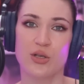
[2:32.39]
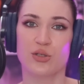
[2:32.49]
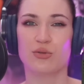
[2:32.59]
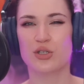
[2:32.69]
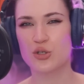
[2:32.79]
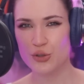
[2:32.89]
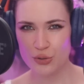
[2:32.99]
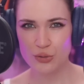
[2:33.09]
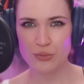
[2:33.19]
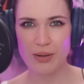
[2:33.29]
So the
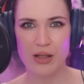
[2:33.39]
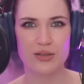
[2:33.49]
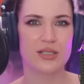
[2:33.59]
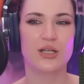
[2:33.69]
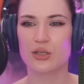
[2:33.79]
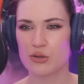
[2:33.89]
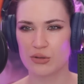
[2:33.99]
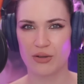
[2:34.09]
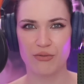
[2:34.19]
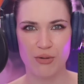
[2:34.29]
true belts are
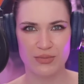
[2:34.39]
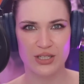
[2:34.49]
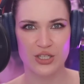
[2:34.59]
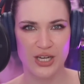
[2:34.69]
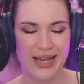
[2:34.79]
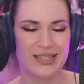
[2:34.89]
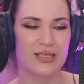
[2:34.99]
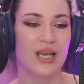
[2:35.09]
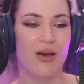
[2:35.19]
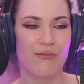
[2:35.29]
usually from the
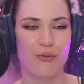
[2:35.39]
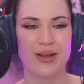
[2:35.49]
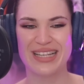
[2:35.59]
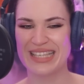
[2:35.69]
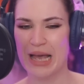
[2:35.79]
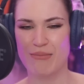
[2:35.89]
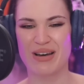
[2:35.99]
chest voice,